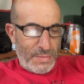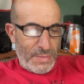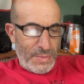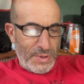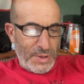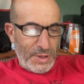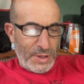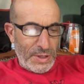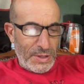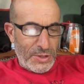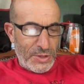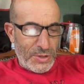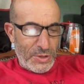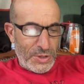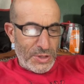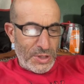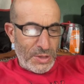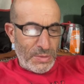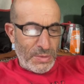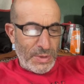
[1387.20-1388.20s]
I think I saw
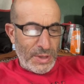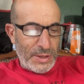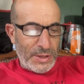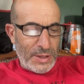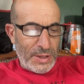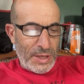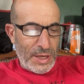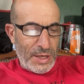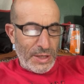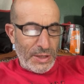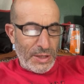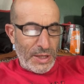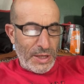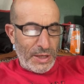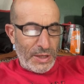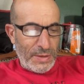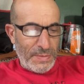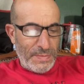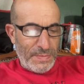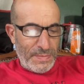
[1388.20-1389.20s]
something about that. How do you like
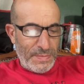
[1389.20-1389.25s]
it?